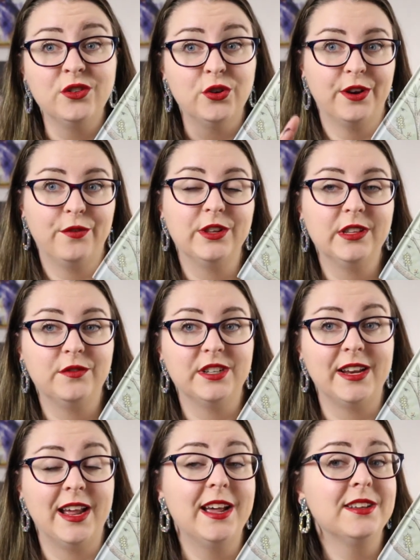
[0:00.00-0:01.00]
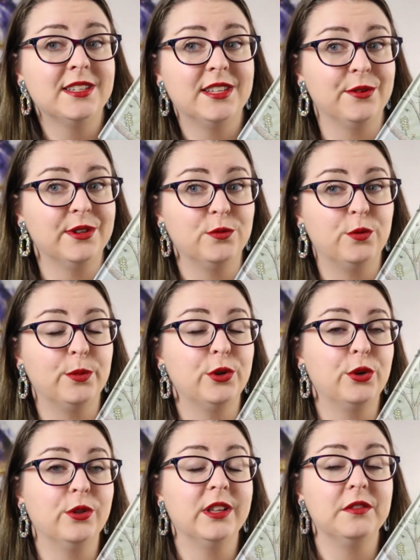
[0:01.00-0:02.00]
Not everyone lives in a house. There is a woman
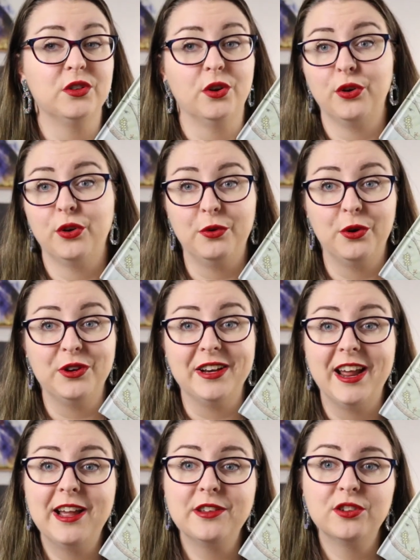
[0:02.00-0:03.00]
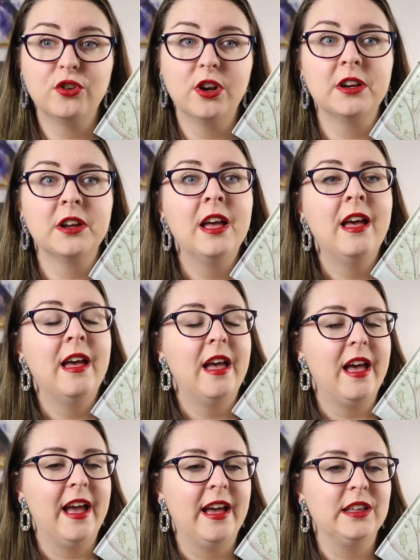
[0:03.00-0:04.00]
who lives on her own in a house truck,
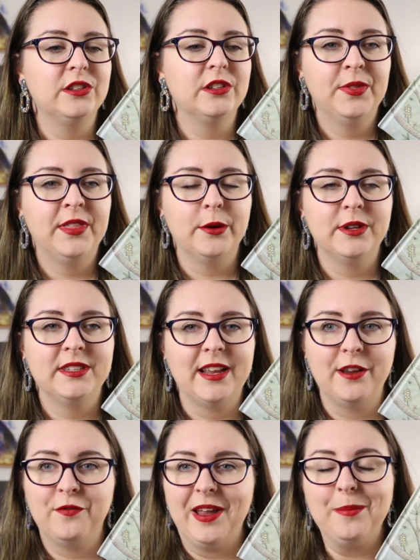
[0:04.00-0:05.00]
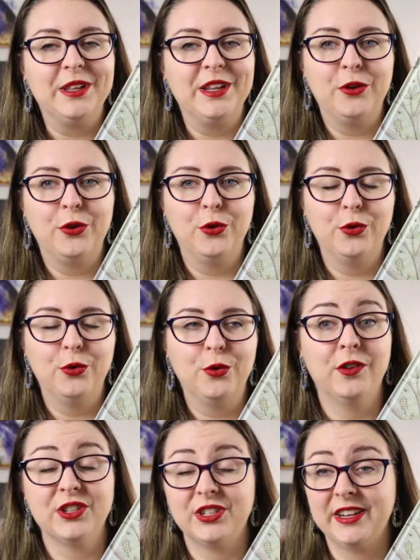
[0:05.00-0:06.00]
and there is a family who
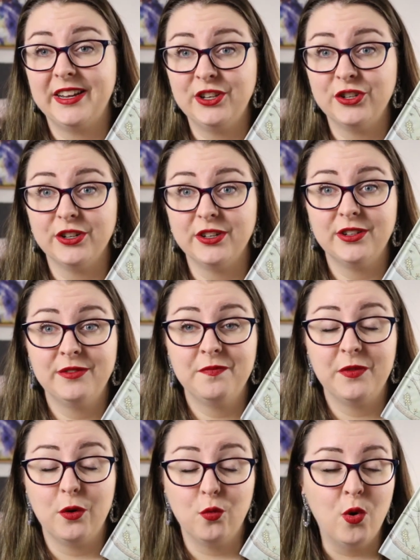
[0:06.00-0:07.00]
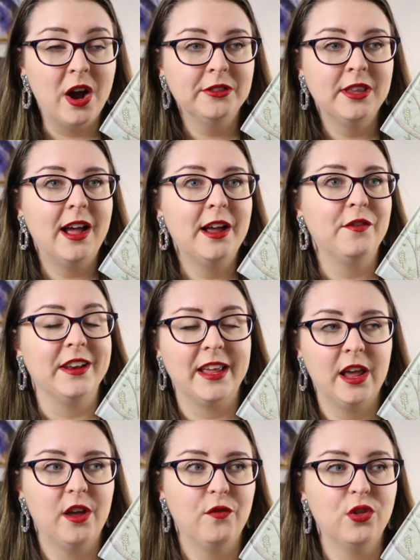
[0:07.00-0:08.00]
foster injured wildlife and
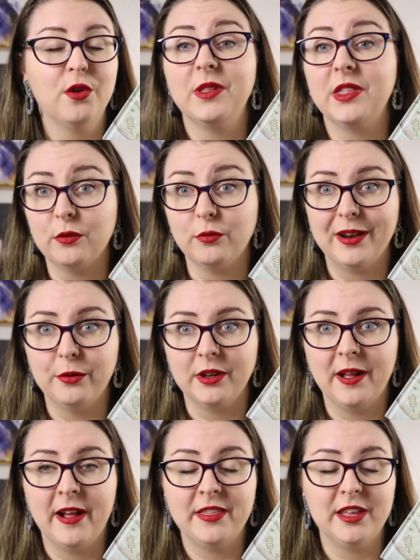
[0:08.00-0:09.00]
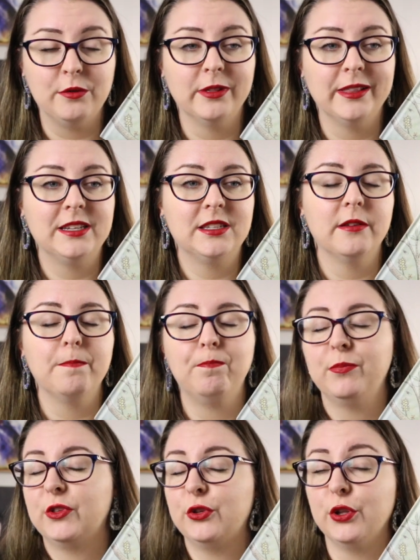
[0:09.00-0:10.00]
care for them and then release them
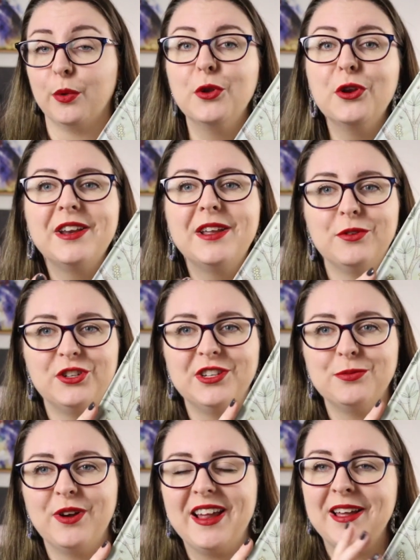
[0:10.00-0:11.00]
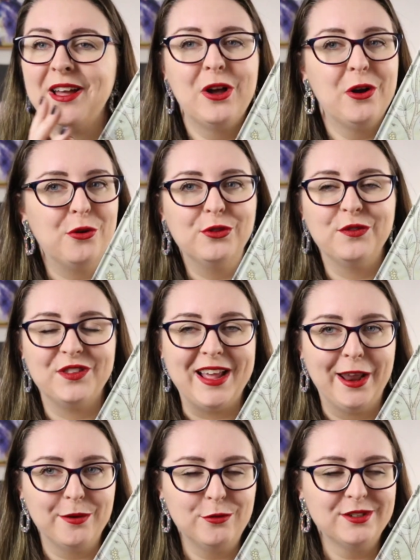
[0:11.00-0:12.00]
to the community, which is where all of the
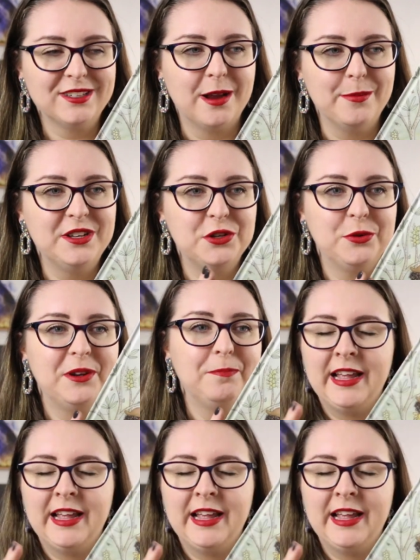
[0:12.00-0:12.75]
animals come into it.